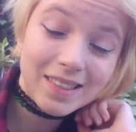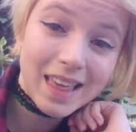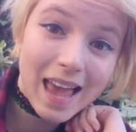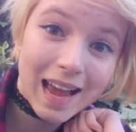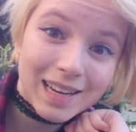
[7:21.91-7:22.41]

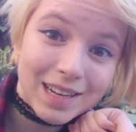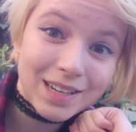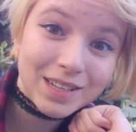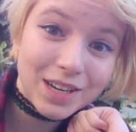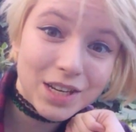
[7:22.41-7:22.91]
thing
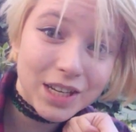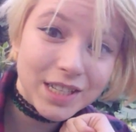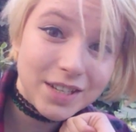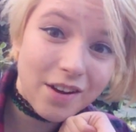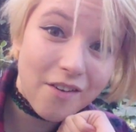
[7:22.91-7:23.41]
to
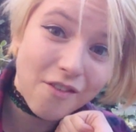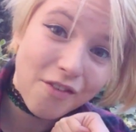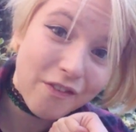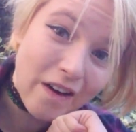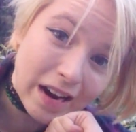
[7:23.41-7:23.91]
just
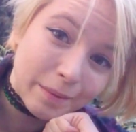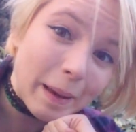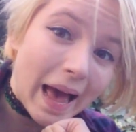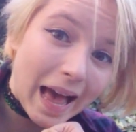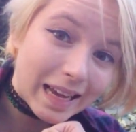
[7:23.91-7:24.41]
fight
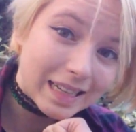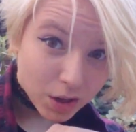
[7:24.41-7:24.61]
back.